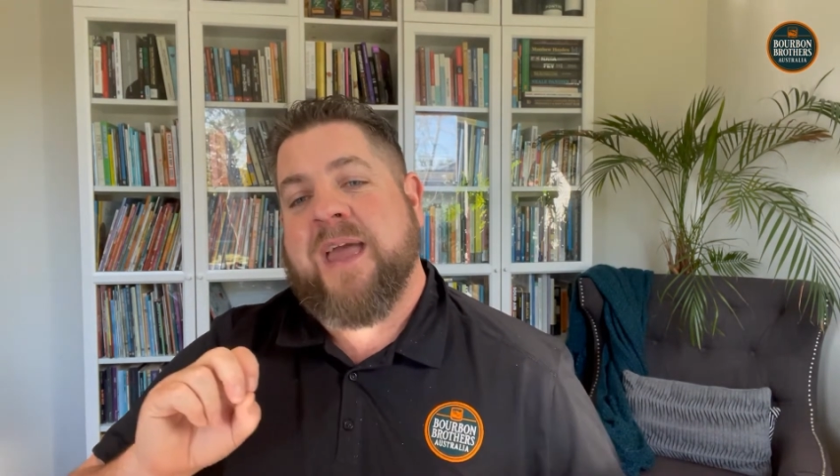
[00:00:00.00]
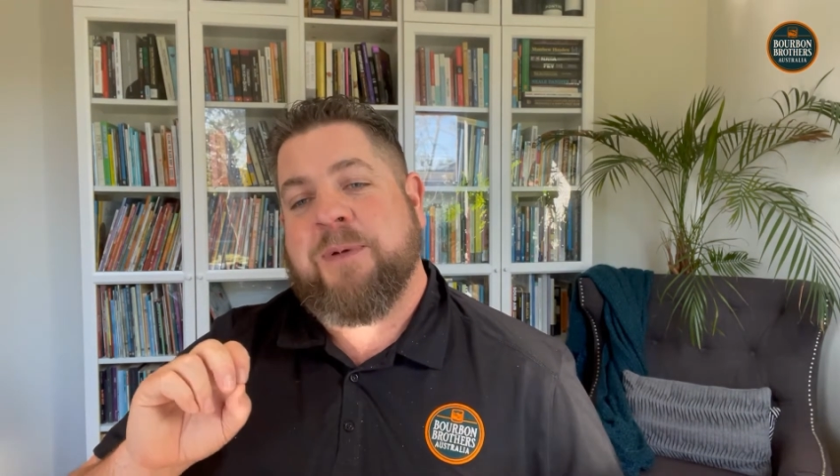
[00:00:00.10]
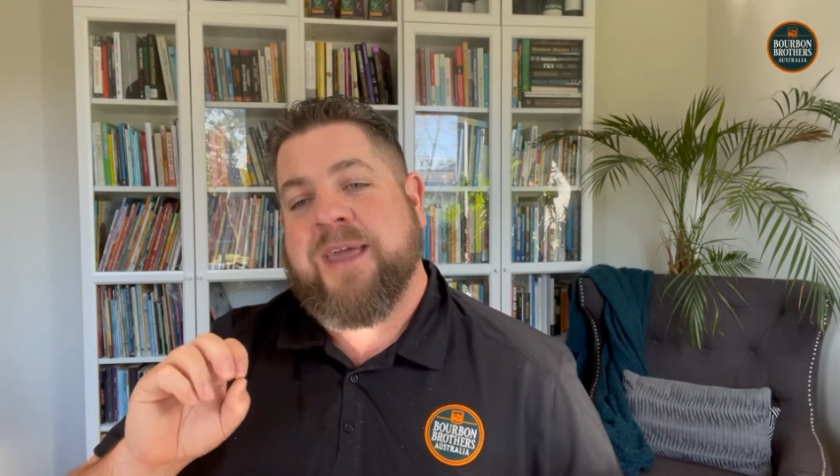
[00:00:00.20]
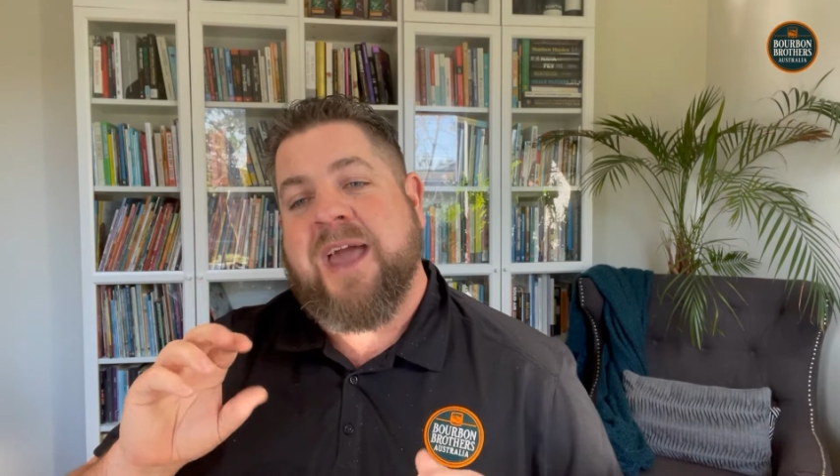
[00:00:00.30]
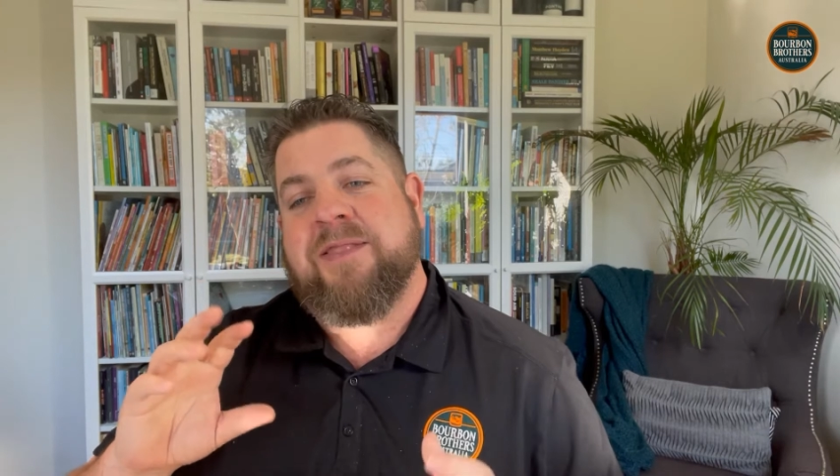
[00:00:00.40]

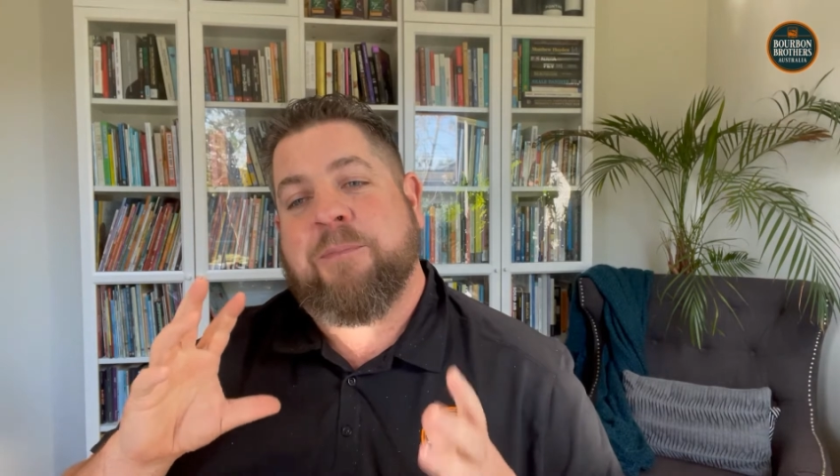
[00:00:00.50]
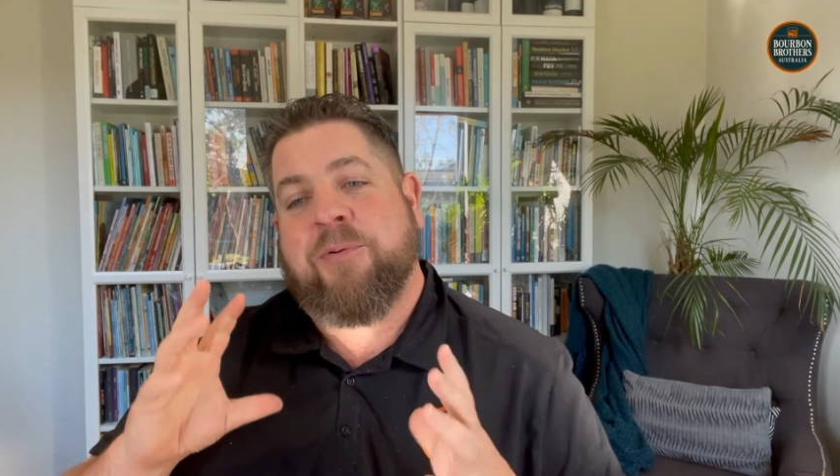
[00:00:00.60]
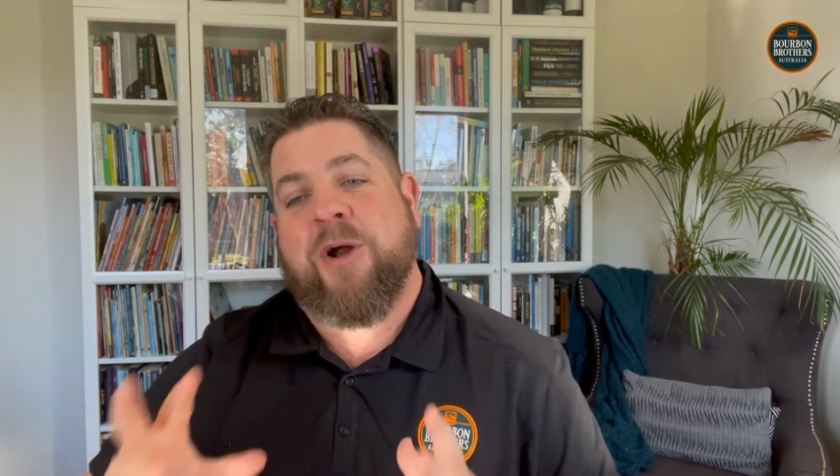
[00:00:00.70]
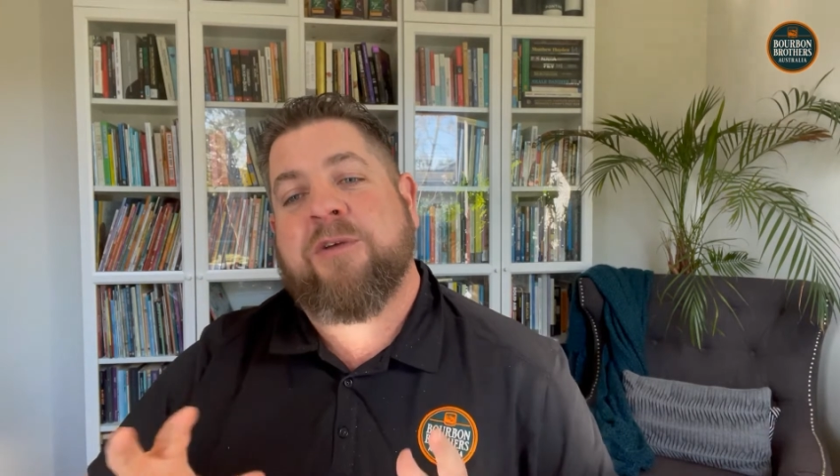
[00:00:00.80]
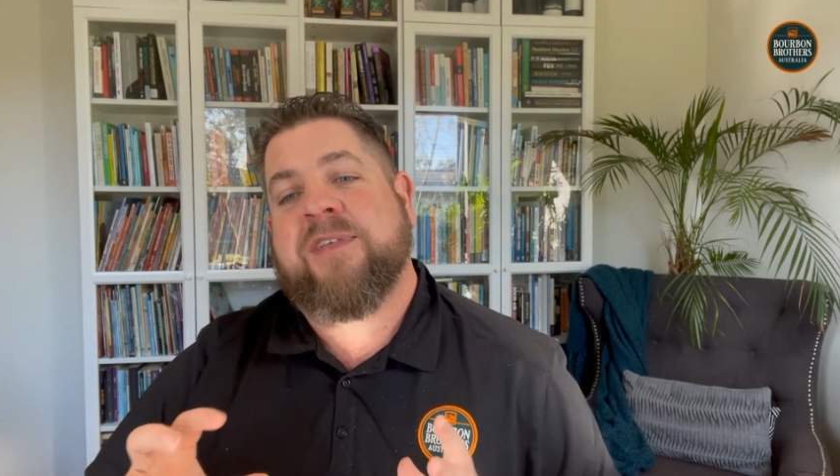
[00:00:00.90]
began the
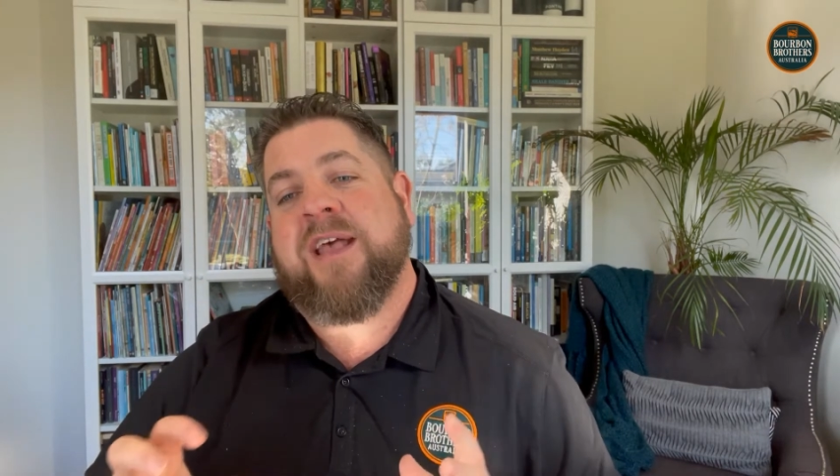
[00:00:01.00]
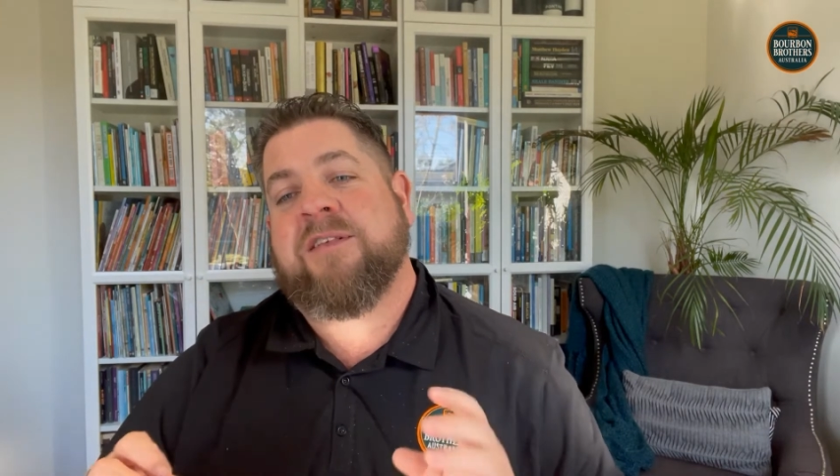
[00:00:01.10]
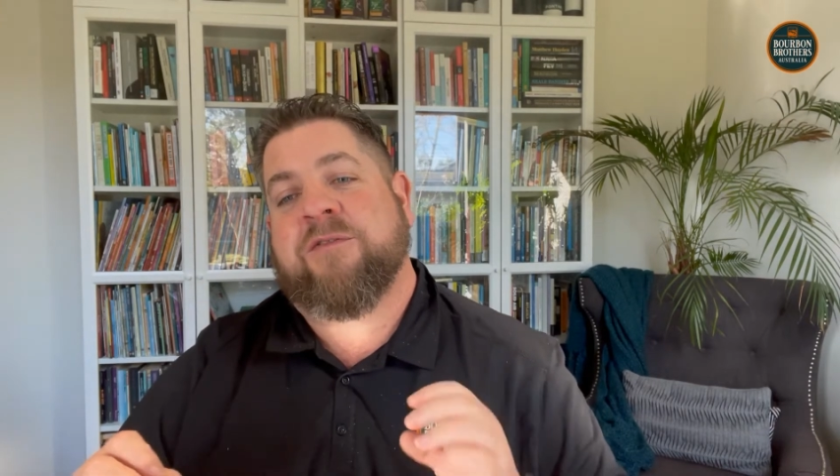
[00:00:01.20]
process